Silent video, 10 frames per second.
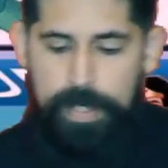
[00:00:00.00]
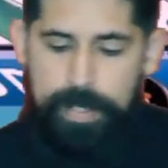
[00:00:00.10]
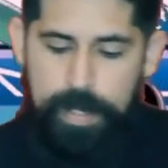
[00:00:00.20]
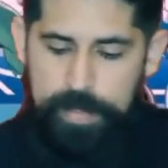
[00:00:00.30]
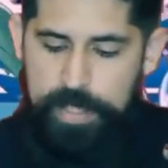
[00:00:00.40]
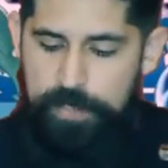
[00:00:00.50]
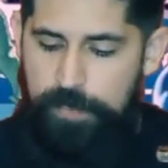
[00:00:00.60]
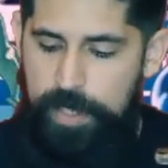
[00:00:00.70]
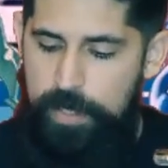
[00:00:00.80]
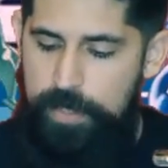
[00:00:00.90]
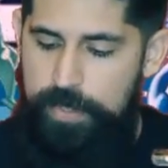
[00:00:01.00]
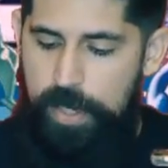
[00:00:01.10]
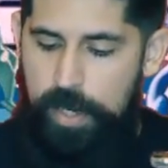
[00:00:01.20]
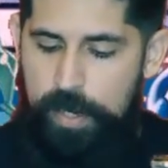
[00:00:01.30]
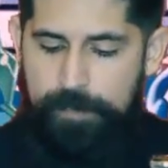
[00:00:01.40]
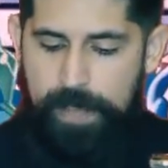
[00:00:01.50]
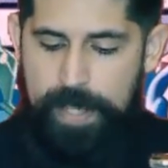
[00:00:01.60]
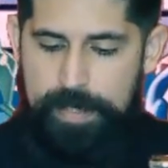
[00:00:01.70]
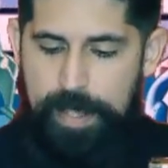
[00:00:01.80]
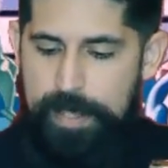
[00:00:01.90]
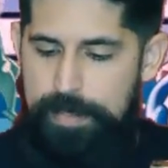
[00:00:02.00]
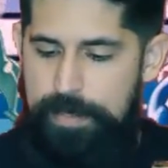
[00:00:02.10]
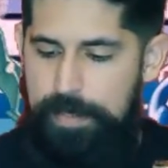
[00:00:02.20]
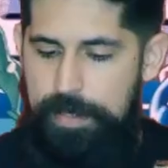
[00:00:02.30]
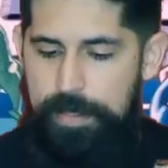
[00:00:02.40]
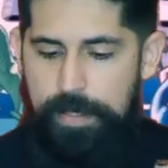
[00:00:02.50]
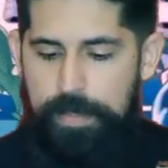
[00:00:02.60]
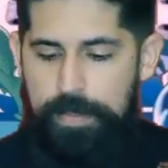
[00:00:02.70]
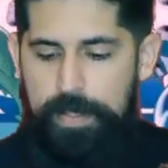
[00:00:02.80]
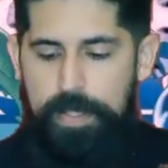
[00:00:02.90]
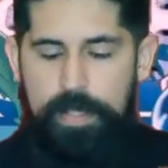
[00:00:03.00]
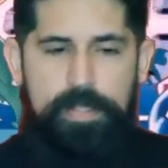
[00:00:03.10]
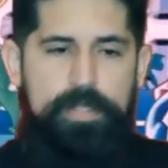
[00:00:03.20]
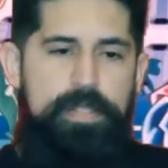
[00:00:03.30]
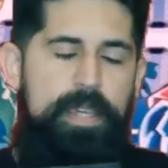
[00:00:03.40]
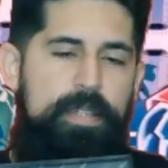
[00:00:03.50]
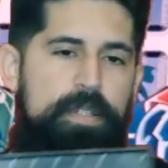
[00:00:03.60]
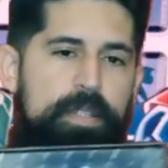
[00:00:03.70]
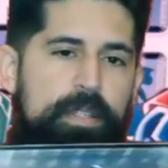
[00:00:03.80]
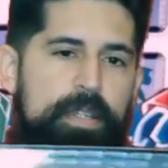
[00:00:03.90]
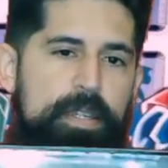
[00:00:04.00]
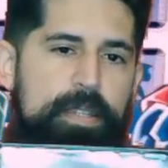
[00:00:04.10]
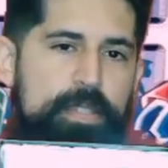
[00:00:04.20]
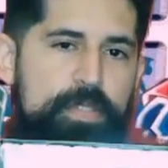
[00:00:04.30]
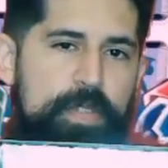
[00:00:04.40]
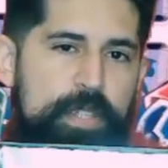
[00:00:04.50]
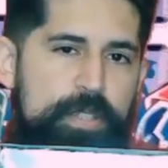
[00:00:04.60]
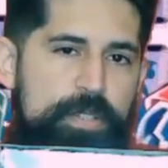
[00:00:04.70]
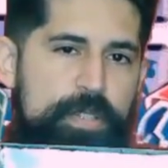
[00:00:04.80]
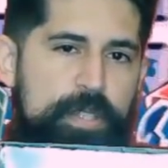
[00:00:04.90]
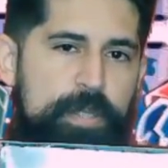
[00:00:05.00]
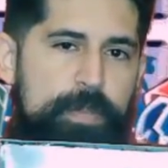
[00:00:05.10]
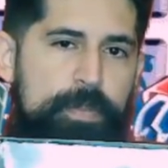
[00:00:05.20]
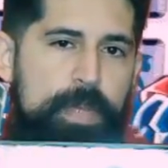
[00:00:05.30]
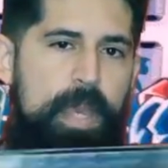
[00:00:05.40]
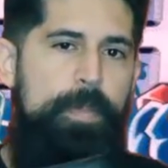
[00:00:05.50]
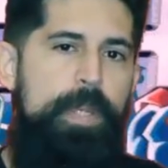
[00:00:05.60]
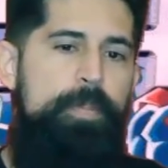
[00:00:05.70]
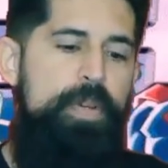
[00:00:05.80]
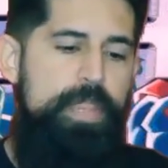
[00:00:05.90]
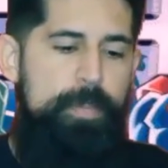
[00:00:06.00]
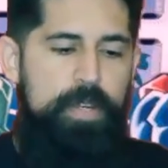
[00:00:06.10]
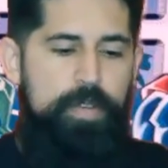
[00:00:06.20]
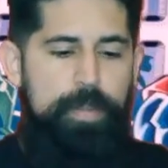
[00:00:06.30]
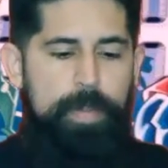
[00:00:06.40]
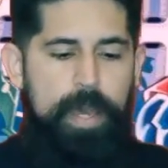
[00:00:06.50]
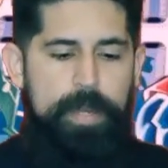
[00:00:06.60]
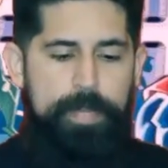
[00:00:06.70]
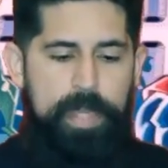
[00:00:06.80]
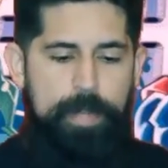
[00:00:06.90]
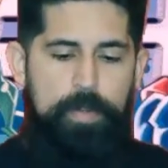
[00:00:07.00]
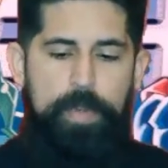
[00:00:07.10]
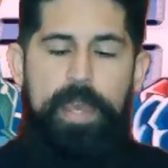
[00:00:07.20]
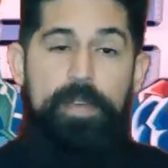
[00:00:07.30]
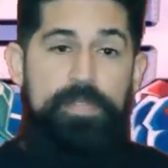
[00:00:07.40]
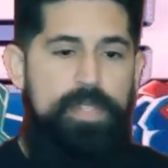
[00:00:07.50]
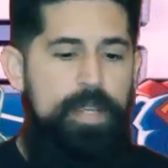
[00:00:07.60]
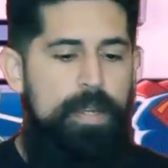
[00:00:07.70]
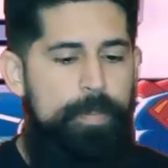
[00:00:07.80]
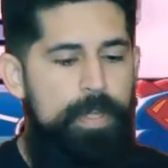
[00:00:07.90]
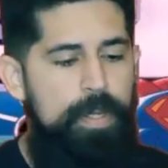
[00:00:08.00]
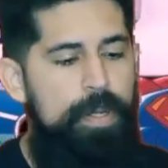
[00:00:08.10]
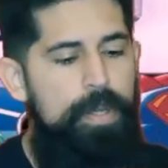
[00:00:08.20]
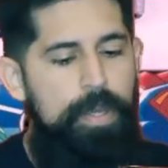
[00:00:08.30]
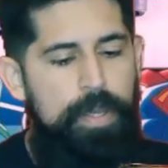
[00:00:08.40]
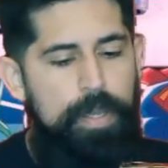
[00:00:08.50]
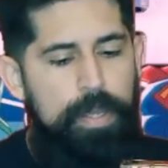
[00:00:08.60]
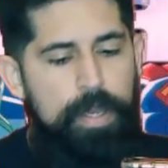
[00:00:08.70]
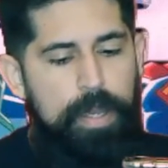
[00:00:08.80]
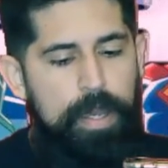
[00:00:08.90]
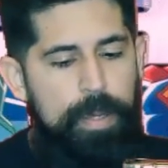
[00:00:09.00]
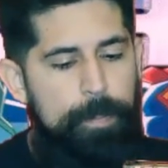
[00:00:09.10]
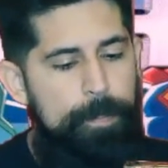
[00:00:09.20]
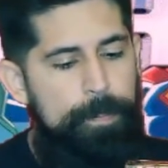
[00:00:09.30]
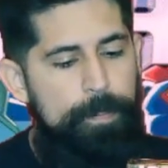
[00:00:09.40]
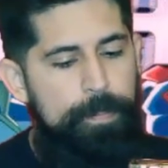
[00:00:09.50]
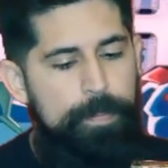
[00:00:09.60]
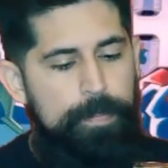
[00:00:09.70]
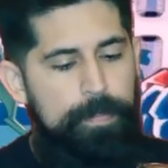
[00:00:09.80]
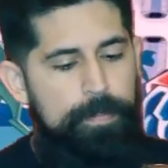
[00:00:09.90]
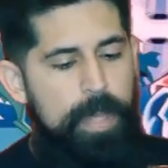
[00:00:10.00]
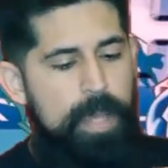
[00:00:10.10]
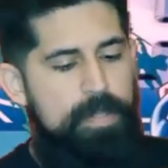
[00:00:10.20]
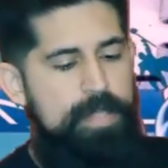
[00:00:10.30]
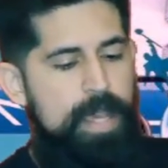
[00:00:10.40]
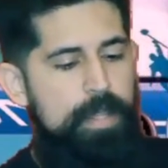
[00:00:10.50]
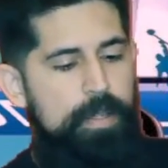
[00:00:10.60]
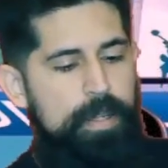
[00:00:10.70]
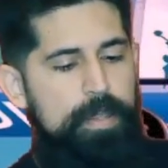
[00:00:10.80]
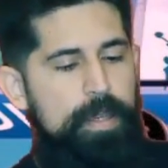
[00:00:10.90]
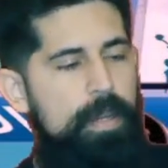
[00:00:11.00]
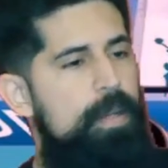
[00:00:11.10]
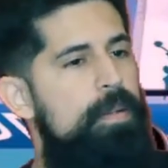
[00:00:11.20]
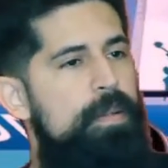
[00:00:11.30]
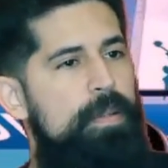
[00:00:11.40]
Now these figures are fantastic though. Just take a good look at these figures here. I'm going to put them under the bottom camera we have set up here. How does that look there?